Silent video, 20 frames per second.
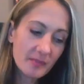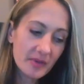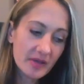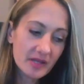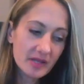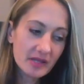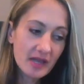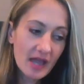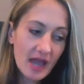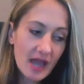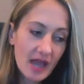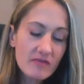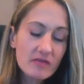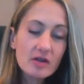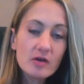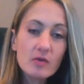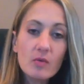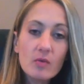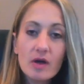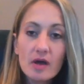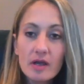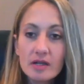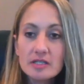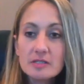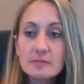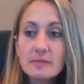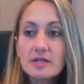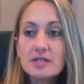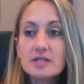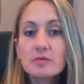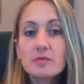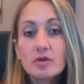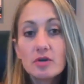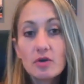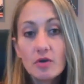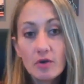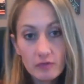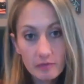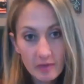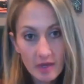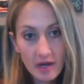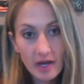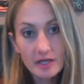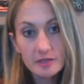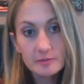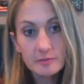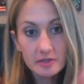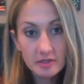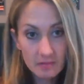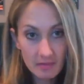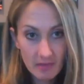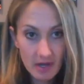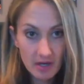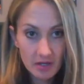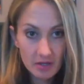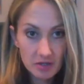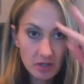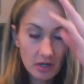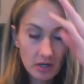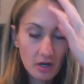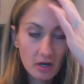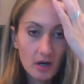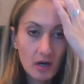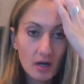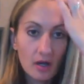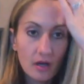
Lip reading: But yeah, everyone, especially when you're going from that expert to manager,